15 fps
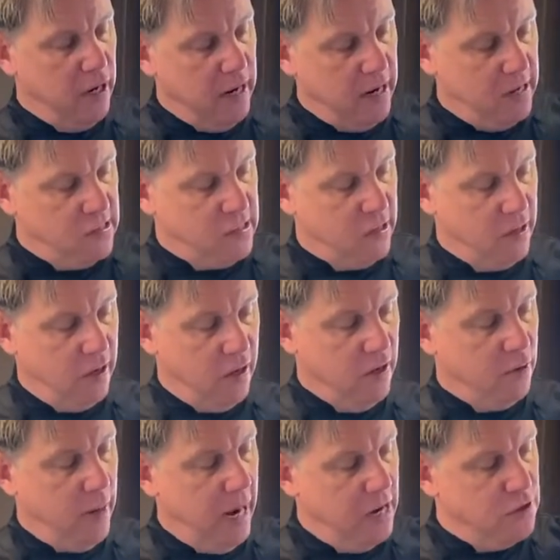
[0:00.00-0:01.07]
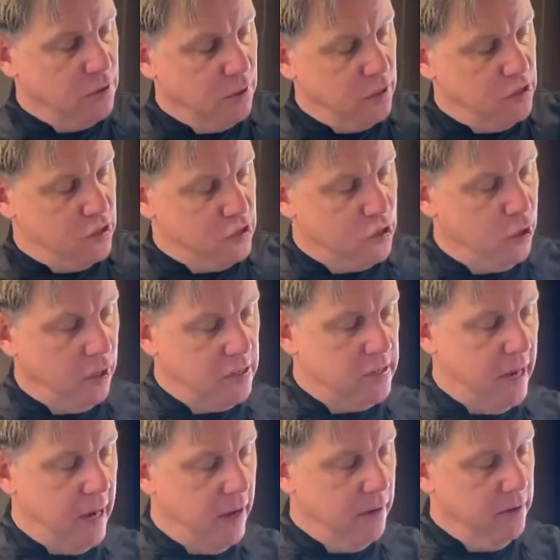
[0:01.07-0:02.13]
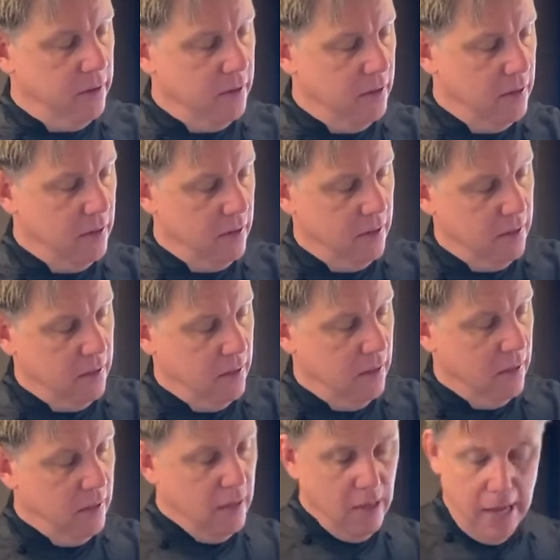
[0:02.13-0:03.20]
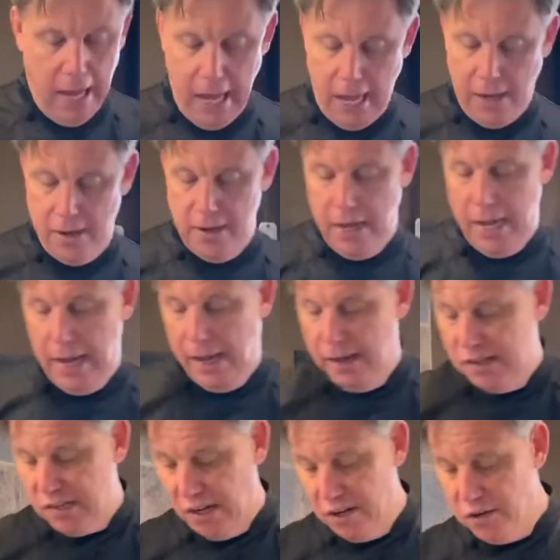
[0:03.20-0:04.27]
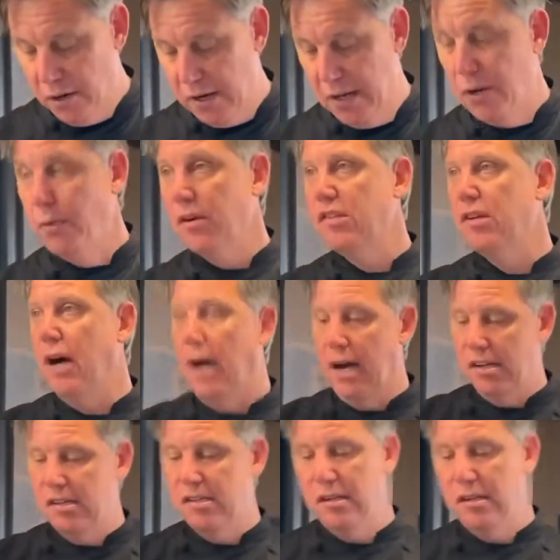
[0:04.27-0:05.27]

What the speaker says: it, it's going to gradually just cook down, and it's going to turn into a sauce.